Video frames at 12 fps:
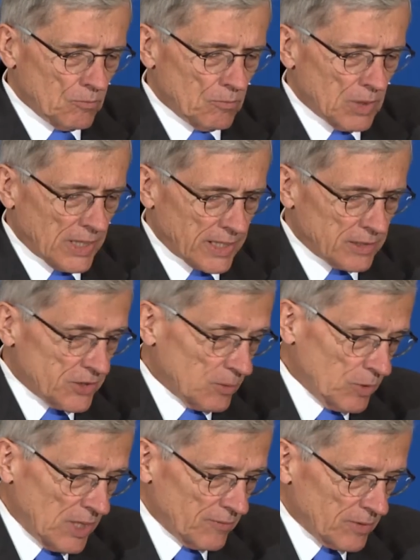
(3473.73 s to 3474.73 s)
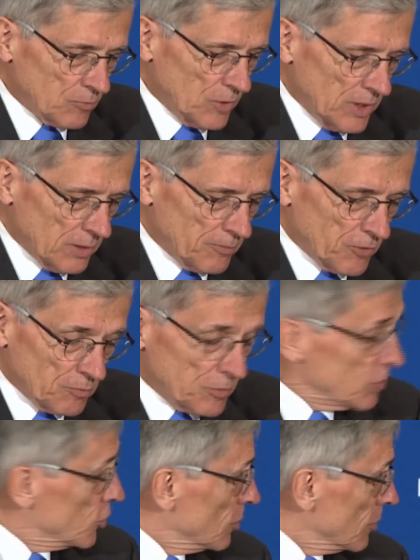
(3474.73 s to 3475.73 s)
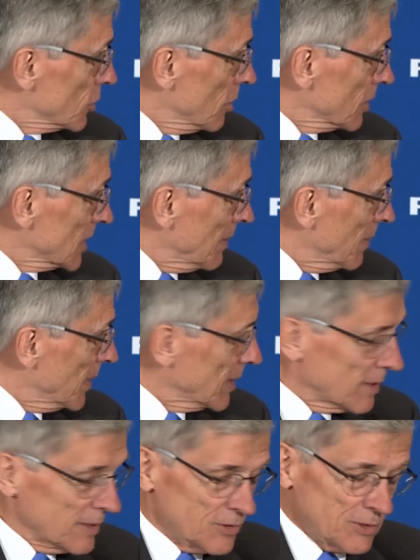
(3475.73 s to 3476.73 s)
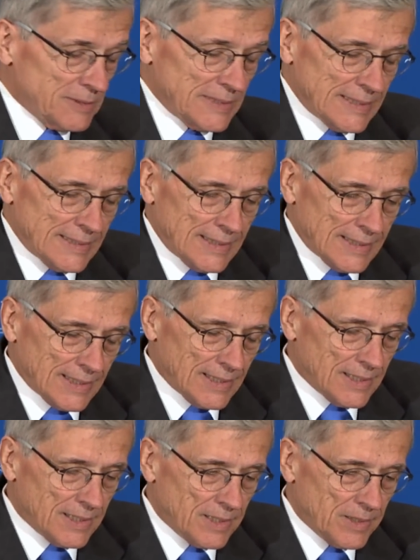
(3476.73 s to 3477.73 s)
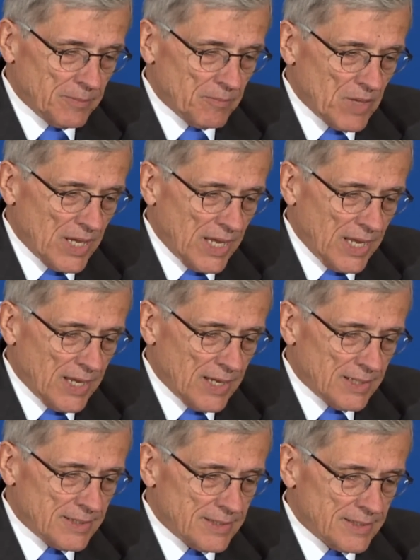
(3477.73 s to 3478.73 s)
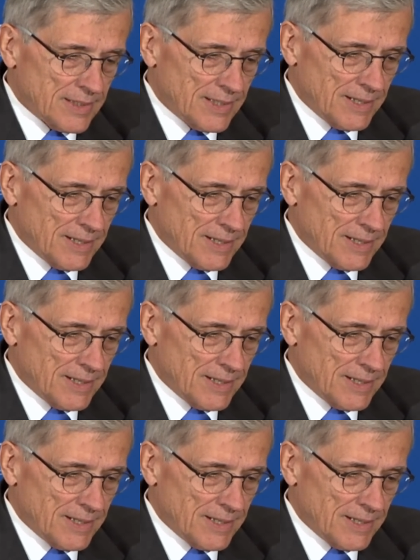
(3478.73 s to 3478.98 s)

like I said, we hear from consumers all the time about this. And